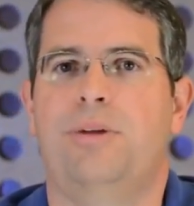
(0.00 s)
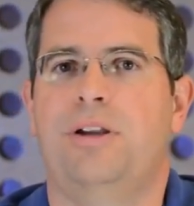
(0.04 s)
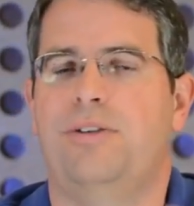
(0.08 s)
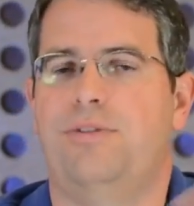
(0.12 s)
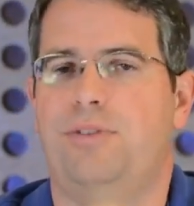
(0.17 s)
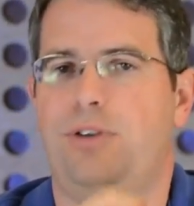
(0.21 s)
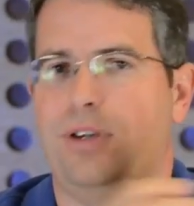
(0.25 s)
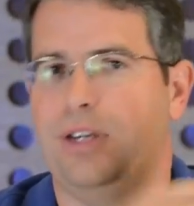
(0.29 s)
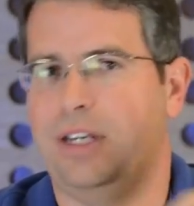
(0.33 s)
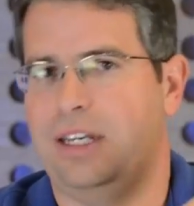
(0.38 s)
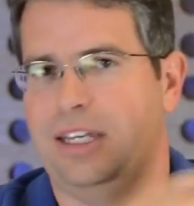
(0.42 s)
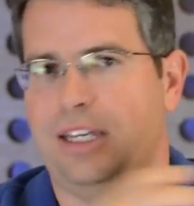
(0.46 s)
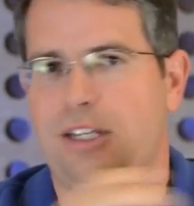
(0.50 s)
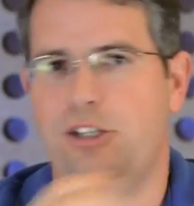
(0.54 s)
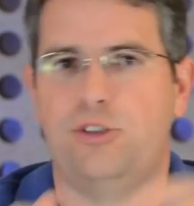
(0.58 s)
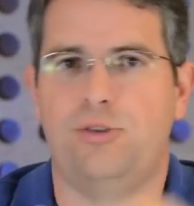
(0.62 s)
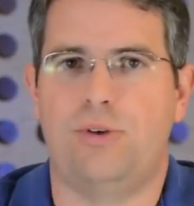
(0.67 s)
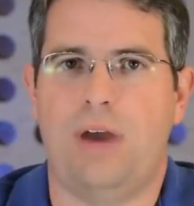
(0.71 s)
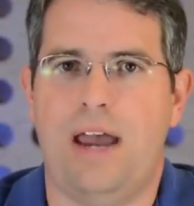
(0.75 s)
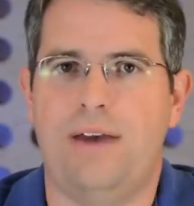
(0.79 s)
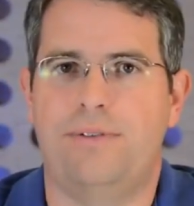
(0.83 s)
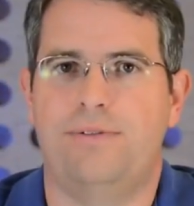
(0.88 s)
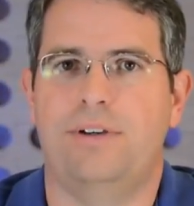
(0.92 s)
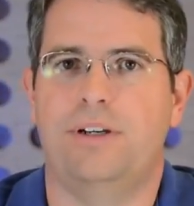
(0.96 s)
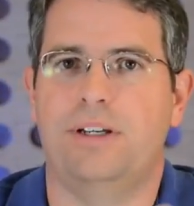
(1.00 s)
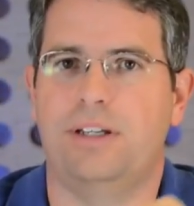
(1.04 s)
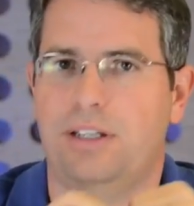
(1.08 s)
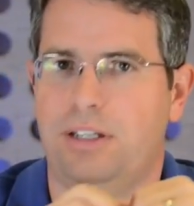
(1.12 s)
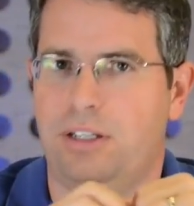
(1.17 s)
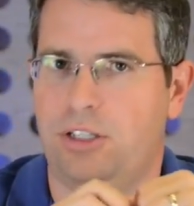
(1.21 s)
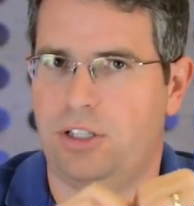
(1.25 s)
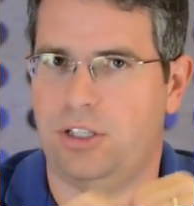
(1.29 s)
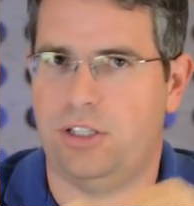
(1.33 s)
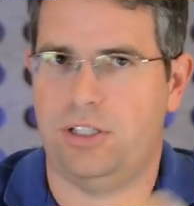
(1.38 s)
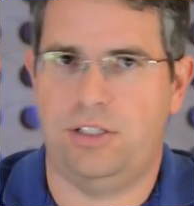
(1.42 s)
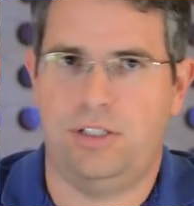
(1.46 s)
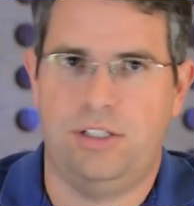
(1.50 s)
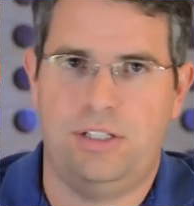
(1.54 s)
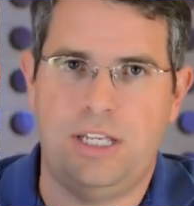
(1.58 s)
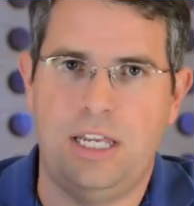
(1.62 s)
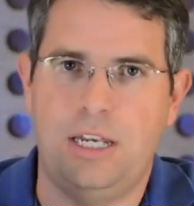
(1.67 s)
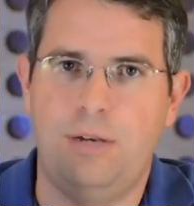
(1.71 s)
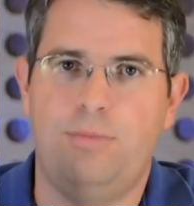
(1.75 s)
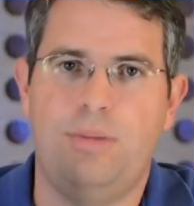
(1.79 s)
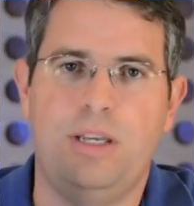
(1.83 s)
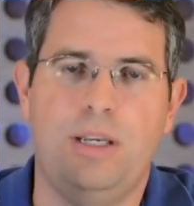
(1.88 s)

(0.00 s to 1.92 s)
and if you can get traffic and just send